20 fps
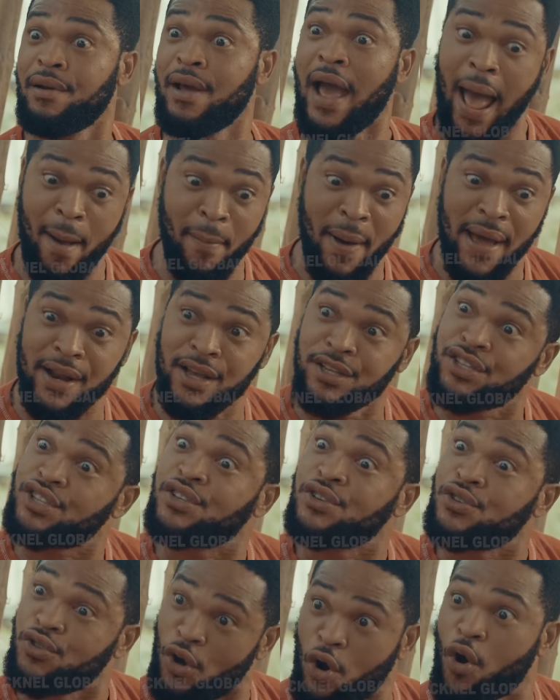How about
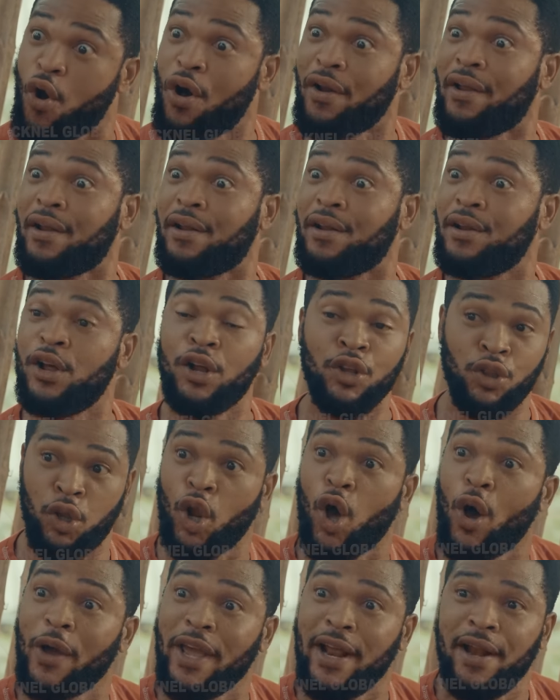this? Your calling.
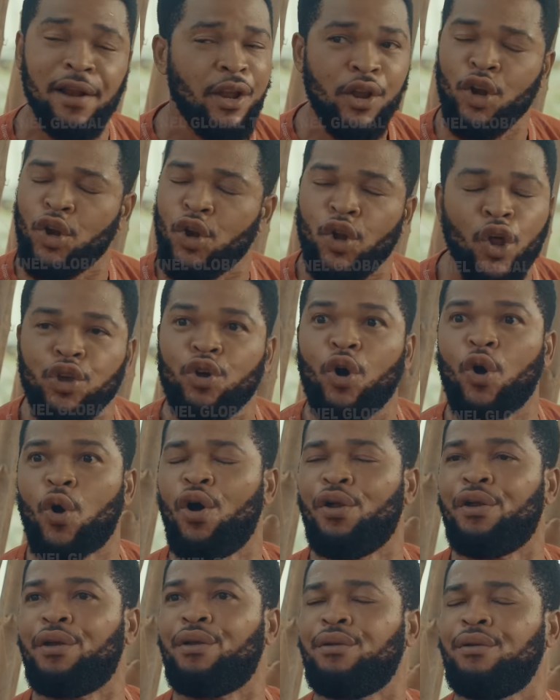Drawing, not your
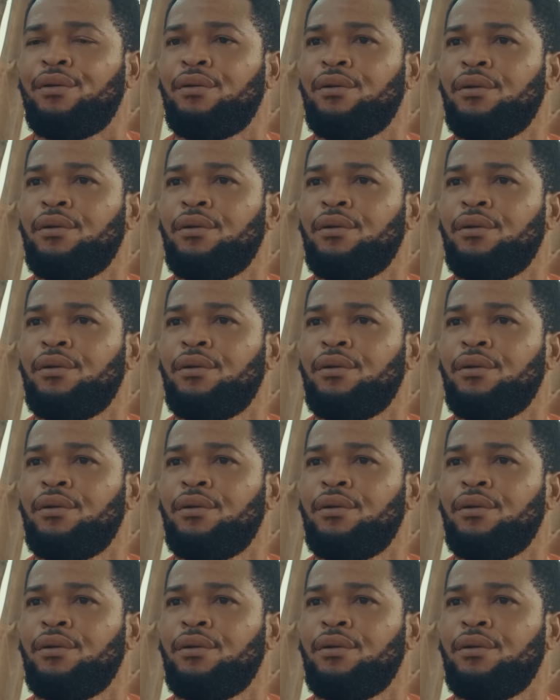calling.